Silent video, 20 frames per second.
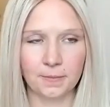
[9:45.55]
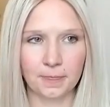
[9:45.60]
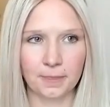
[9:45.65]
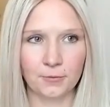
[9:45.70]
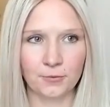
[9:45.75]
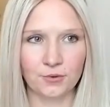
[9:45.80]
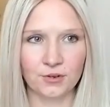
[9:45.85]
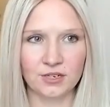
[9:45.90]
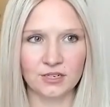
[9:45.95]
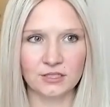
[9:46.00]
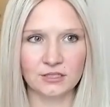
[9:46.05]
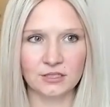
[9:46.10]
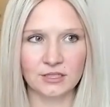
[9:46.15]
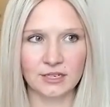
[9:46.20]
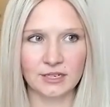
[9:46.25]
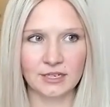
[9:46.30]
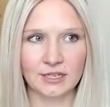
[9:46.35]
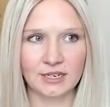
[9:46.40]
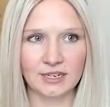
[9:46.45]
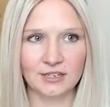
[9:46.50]
what is
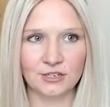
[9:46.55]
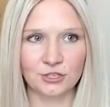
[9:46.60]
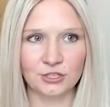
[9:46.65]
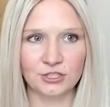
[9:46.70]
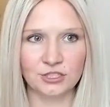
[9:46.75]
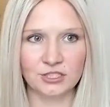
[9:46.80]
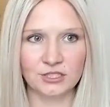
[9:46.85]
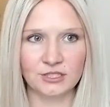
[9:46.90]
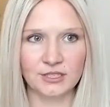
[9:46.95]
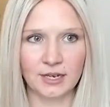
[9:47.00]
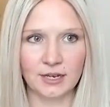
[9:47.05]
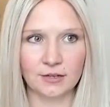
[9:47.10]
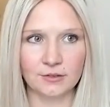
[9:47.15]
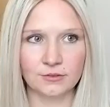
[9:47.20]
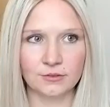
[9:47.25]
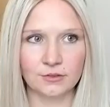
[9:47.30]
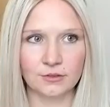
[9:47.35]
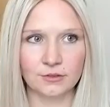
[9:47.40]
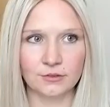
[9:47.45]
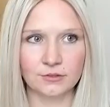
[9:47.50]
like an energy
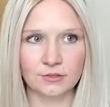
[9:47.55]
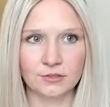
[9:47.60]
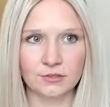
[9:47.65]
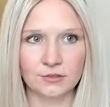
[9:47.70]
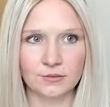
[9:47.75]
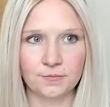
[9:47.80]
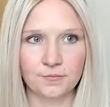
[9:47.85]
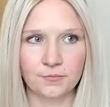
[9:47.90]
download.